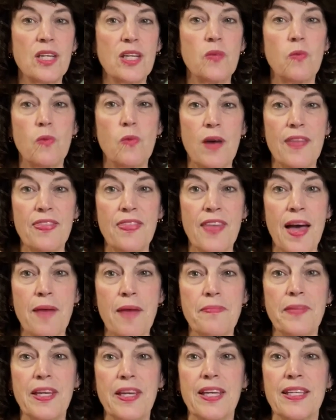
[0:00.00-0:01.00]
what
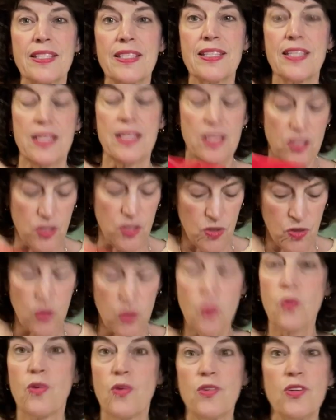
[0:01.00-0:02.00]
that means is
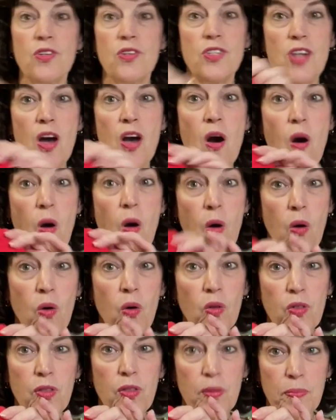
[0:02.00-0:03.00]
in order to
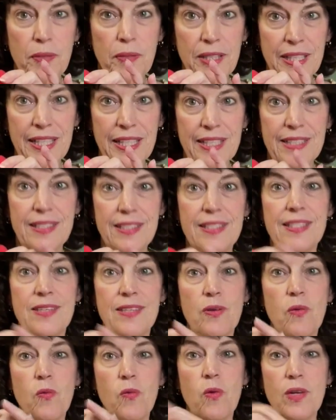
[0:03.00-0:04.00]
hold the pleats
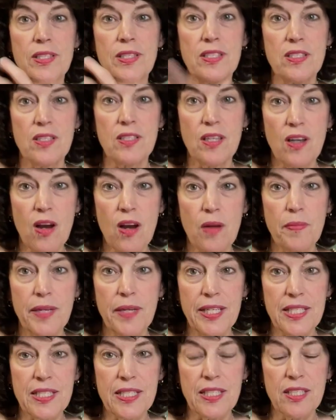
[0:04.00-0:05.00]
once the
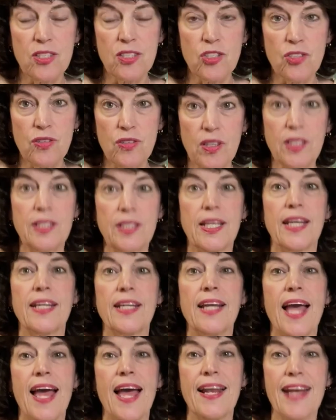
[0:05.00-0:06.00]
garment is
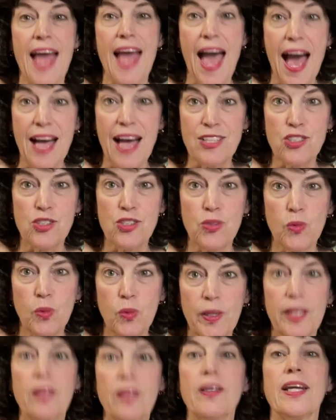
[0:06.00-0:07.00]
constructed and as you're
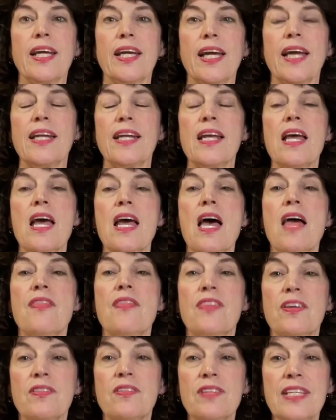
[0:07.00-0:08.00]
wearing it,
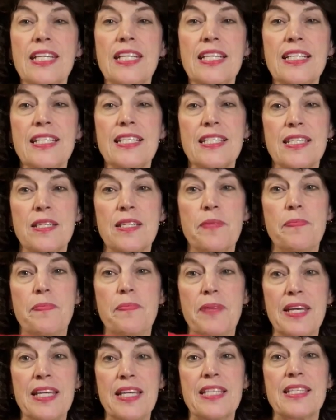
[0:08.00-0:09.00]
there needs to
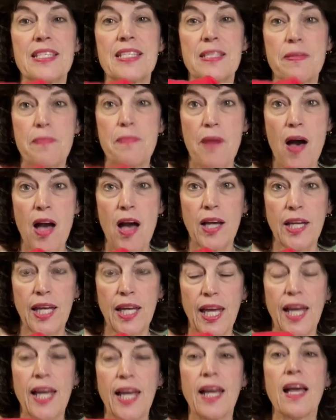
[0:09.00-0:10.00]
be
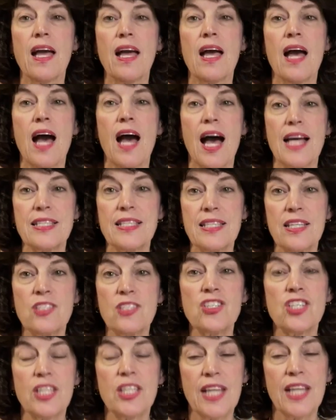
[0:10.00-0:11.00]
smocking
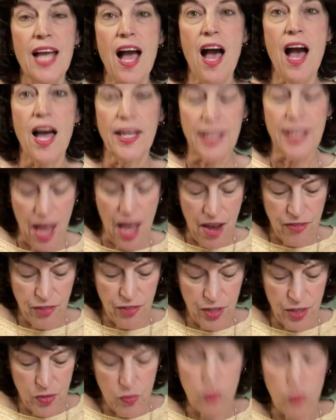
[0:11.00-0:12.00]
essentially on
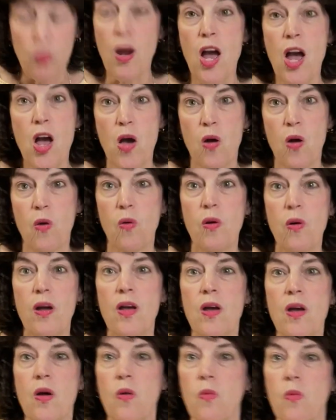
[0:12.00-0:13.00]
every row
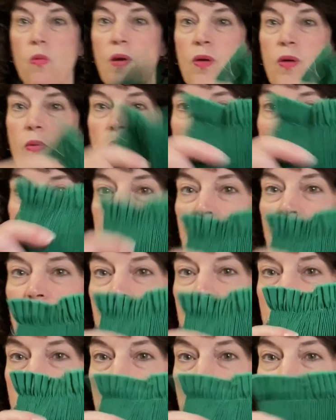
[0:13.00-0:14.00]
where one of
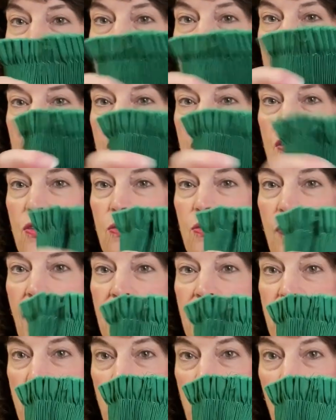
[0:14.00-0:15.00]
those pleating
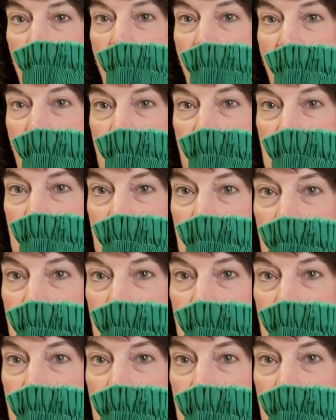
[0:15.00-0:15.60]
threads was,